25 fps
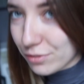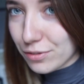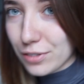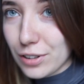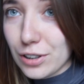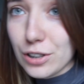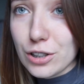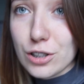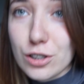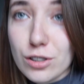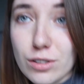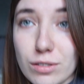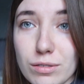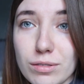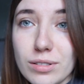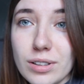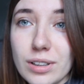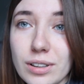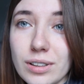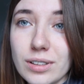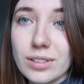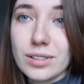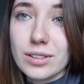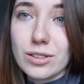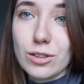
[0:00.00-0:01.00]
finished
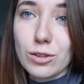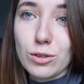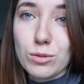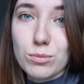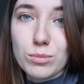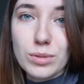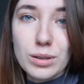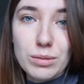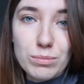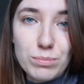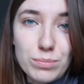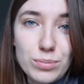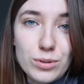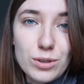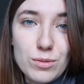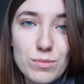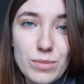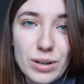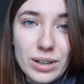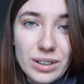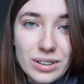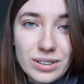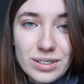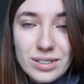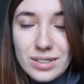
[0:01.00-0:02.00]
deleting all my
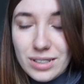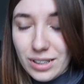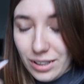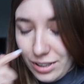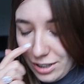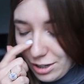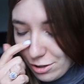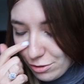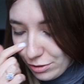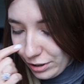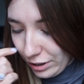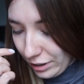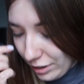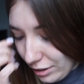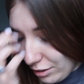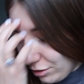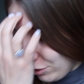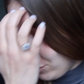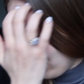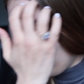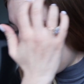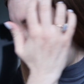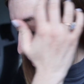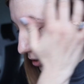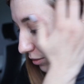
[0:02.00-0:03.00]
bookmarks, and now I can
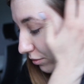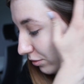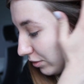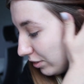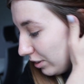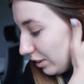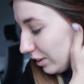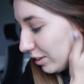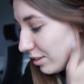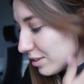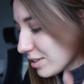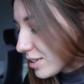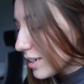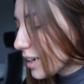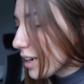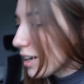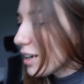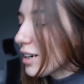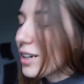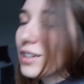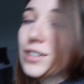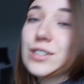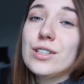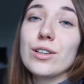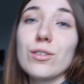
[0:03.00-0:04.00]
do something else.
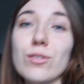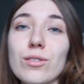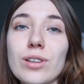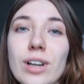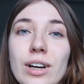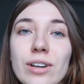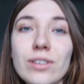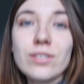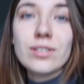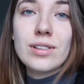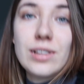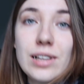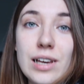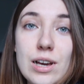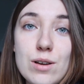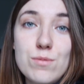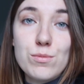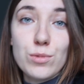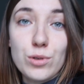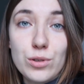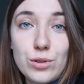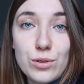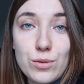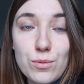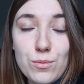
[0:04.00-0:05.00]
So currently I'm
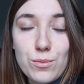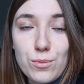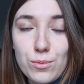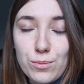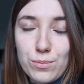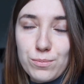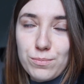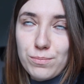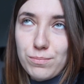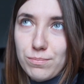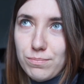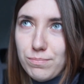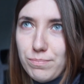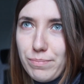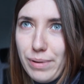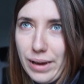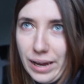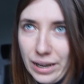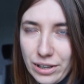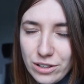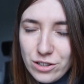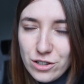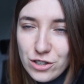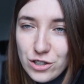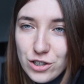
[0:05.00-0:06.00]
on a
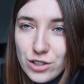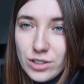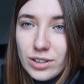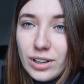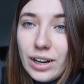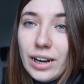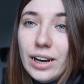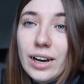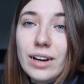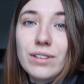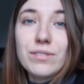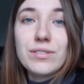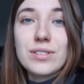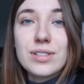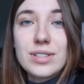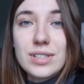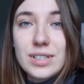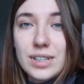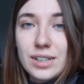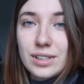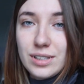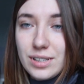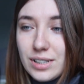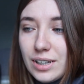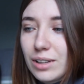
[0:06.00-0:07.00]
bench. I haven't
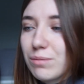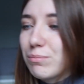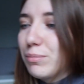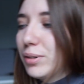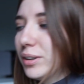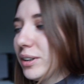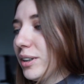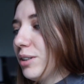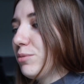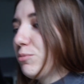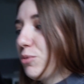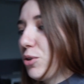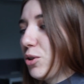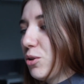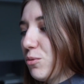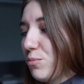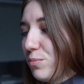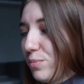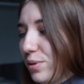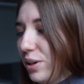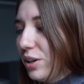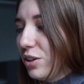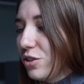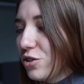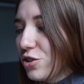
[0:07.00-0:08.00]
said that, but I'm on a
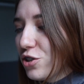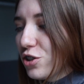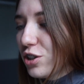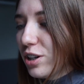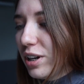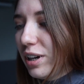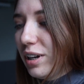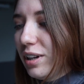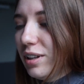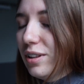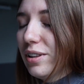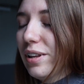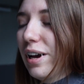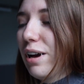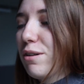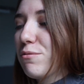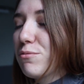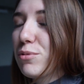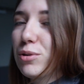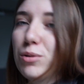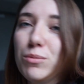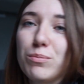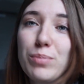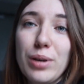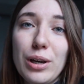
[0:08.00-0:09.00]
bench, and I
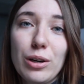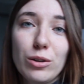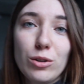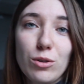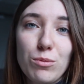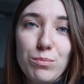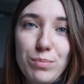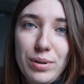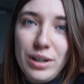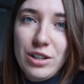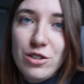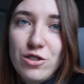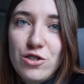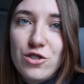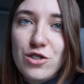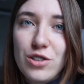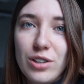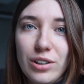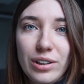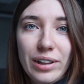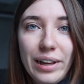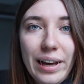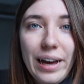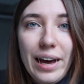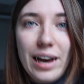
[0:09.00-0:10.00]
will be on a bench
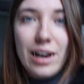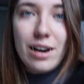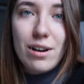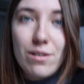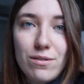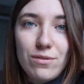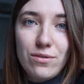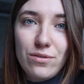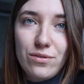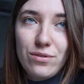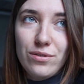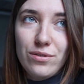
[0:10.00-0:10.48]
till I have